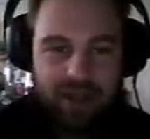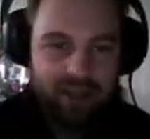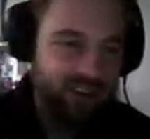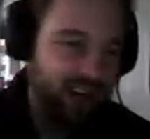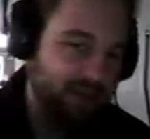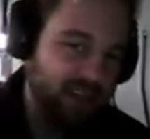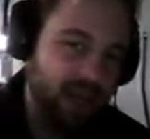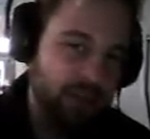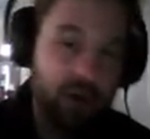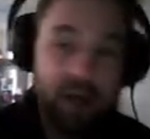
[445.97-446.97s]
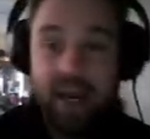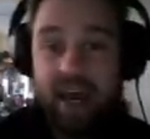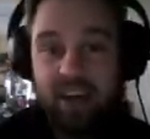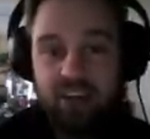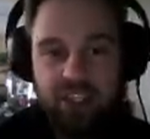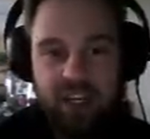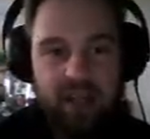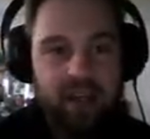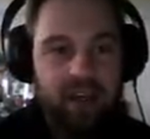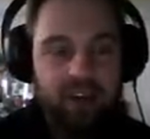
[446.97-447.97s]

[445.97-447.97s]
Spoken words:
but at the same time, great action.